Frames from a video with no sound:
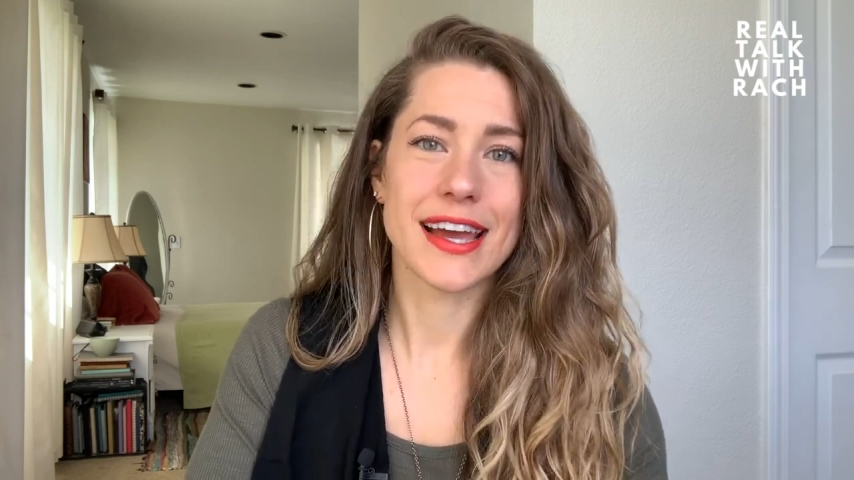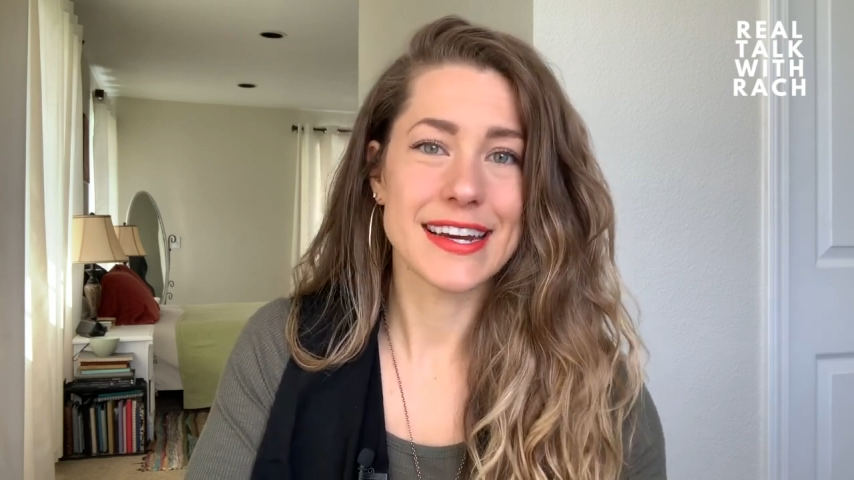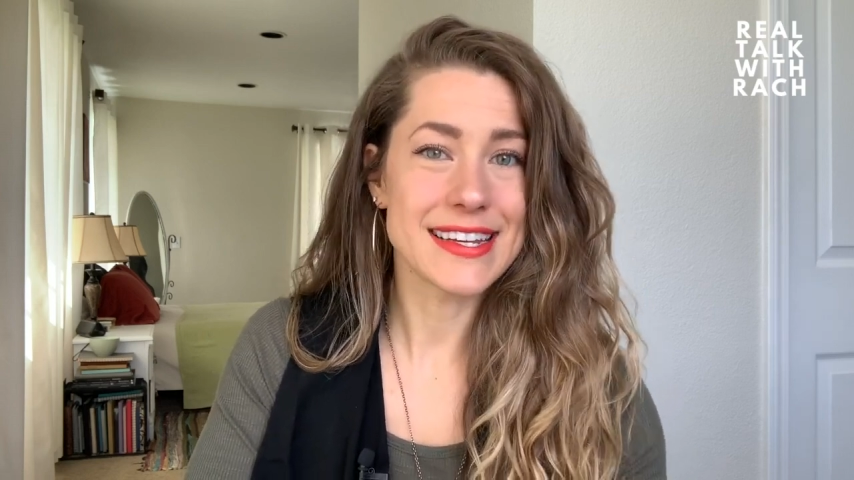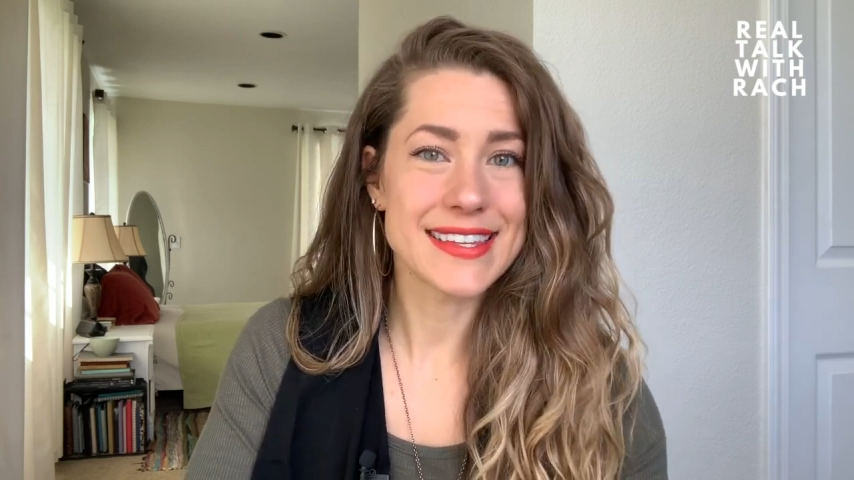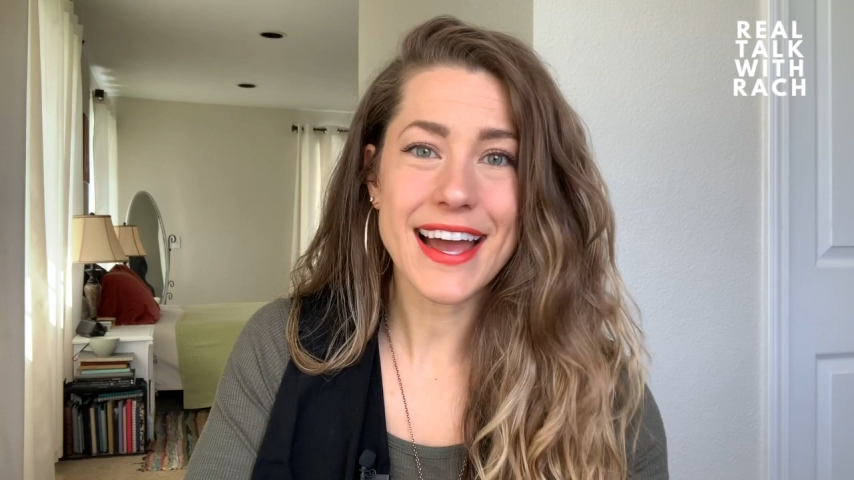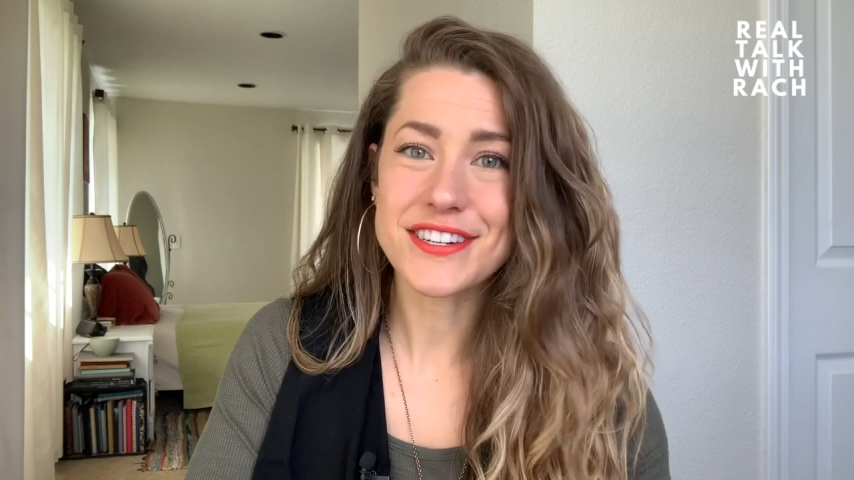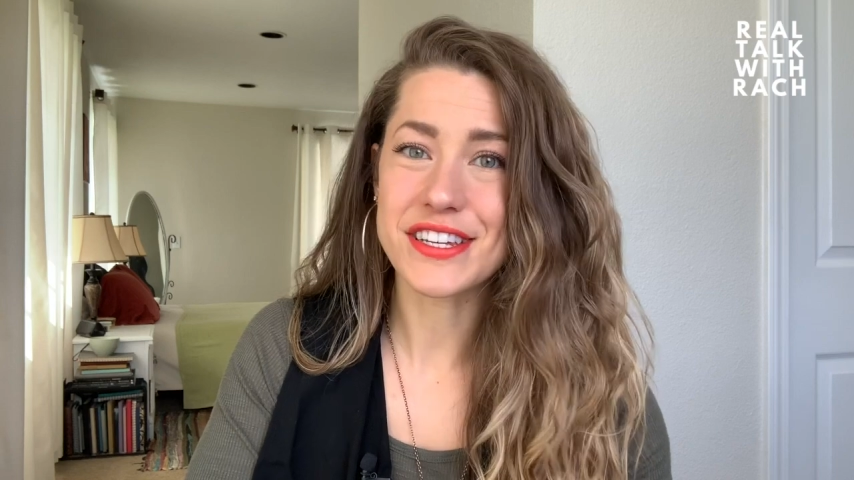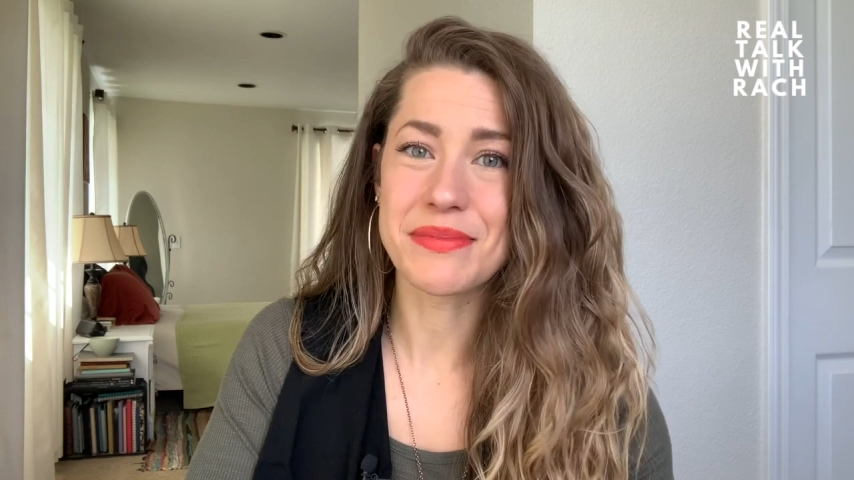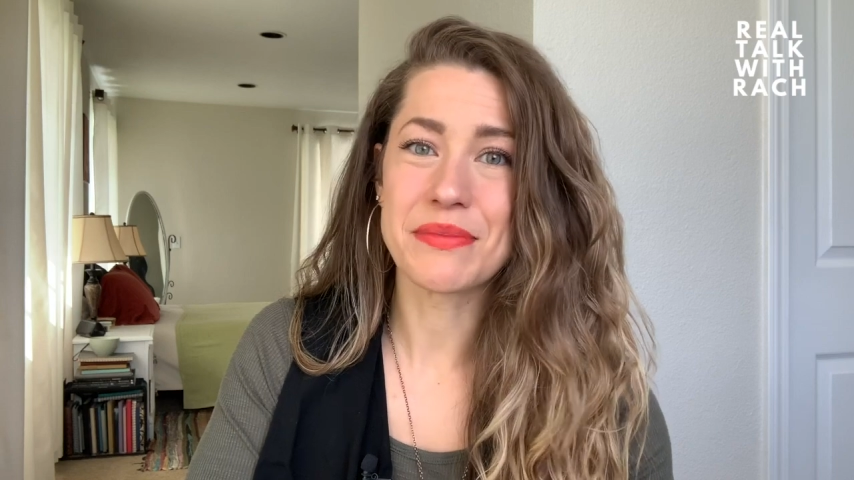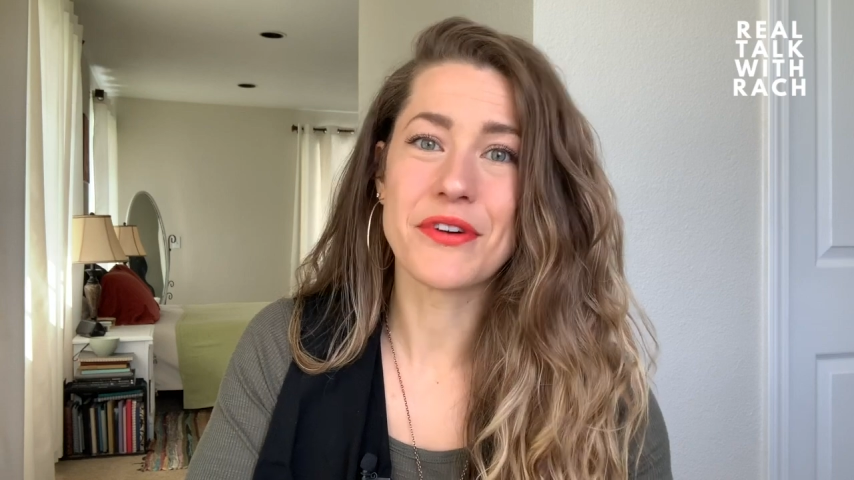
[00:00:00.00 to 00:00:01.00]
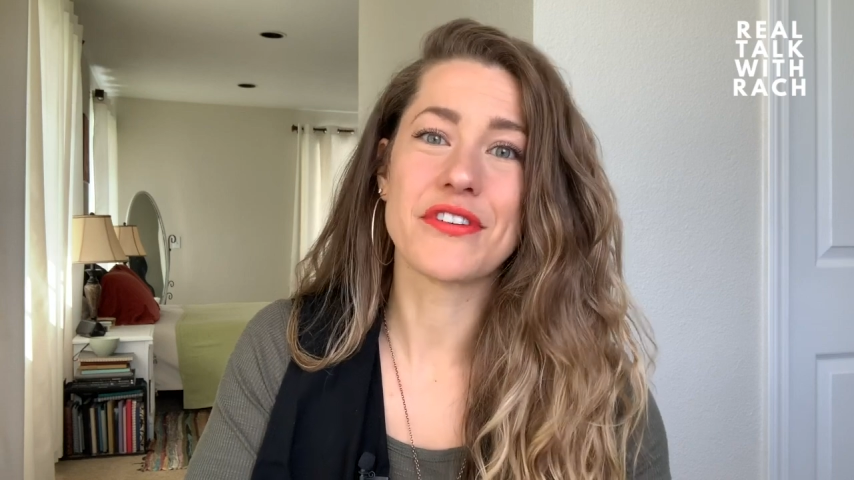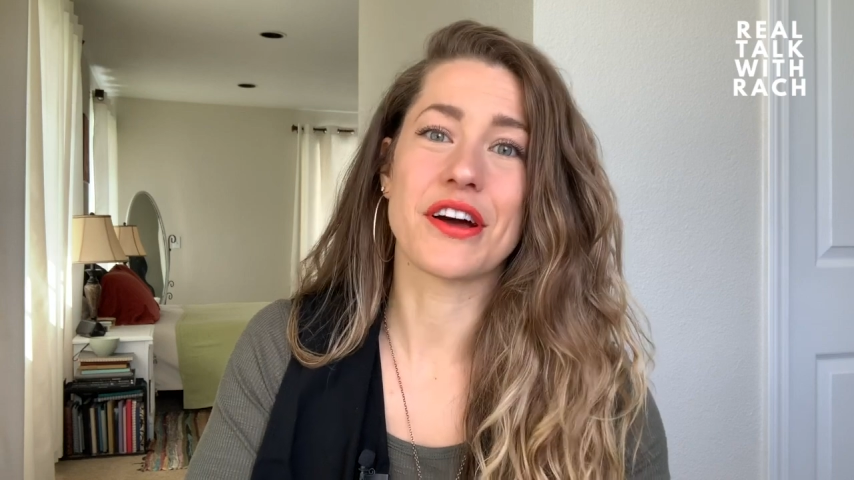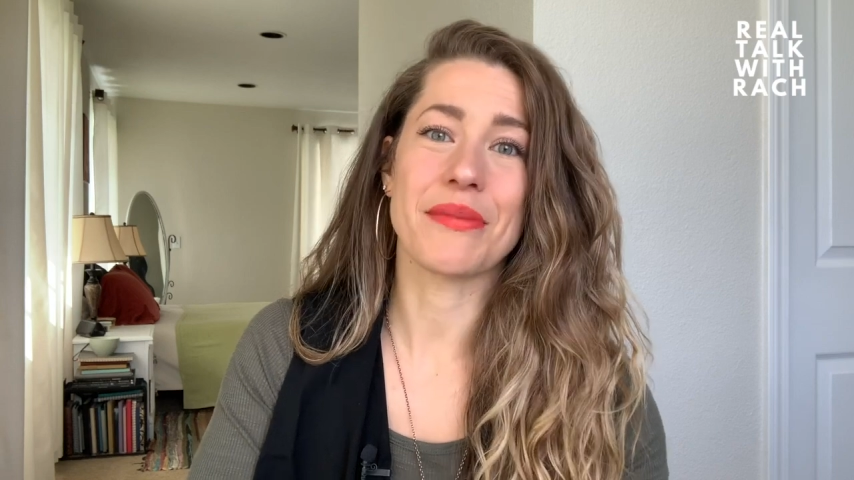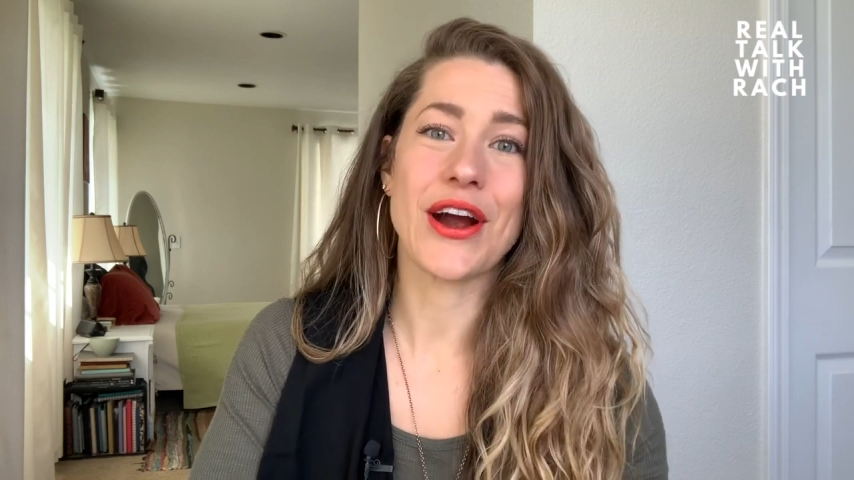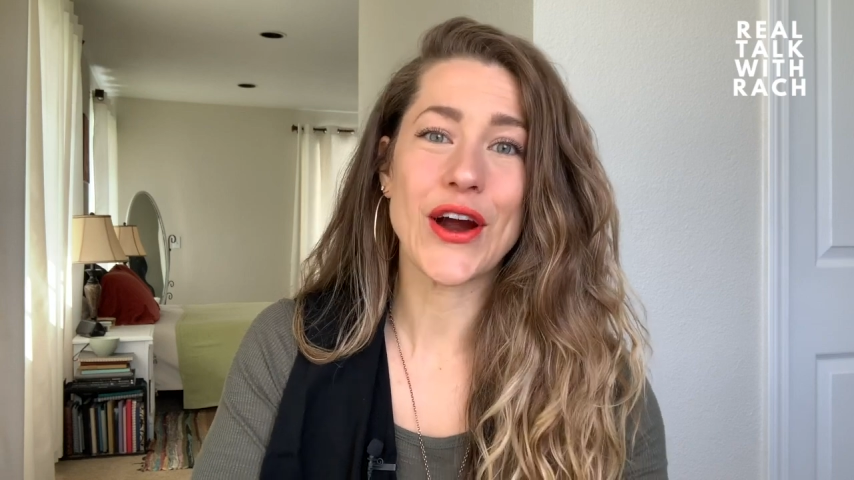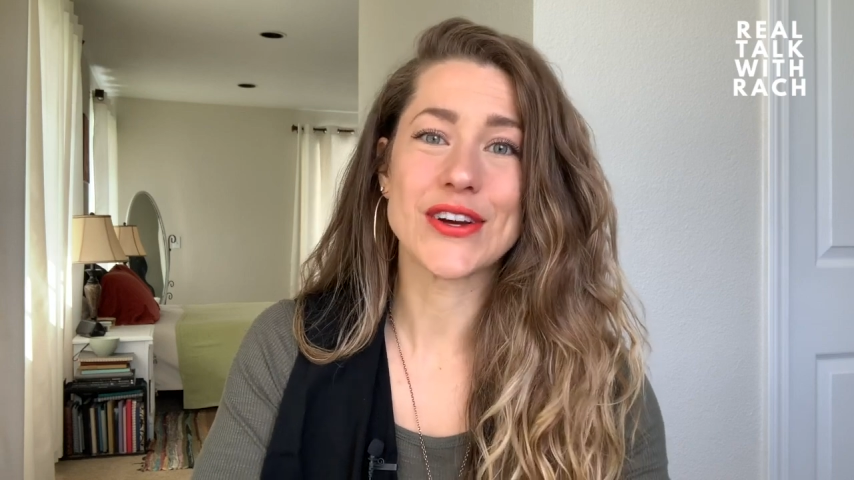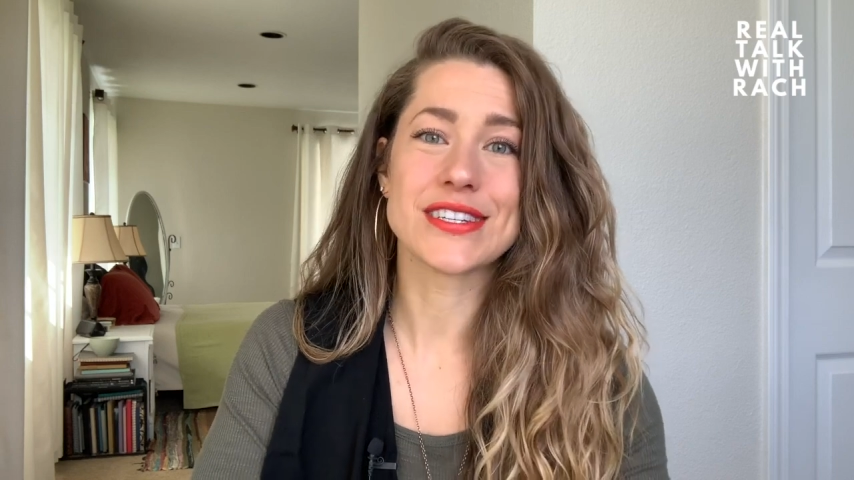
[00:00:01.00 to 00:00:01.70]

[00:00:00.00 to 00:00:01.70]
And he's actually been moving on my heart